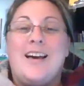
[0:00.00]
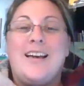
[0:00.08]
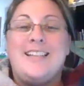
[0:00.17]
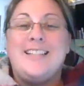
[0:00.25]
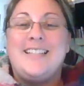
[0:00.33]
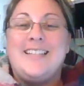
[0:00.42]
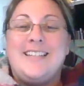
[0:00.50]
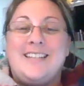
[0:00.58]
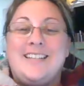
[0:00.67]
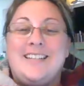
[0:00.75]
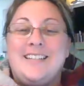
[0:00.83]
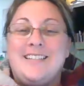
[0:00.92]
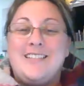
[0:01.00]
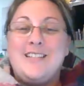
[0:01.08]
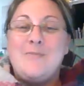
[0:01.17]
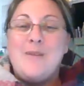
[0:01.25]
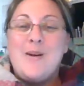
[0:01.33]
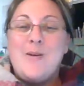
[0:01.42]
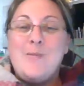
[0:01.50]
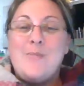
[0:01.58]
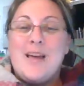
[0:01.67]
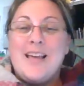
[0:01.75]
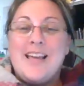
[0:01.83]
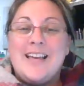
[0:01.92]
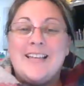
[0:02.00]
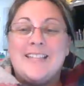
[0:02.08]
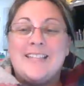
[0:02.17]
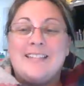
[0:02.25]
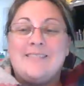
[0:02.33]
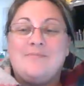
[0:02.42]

Until tomorrow, bye guys.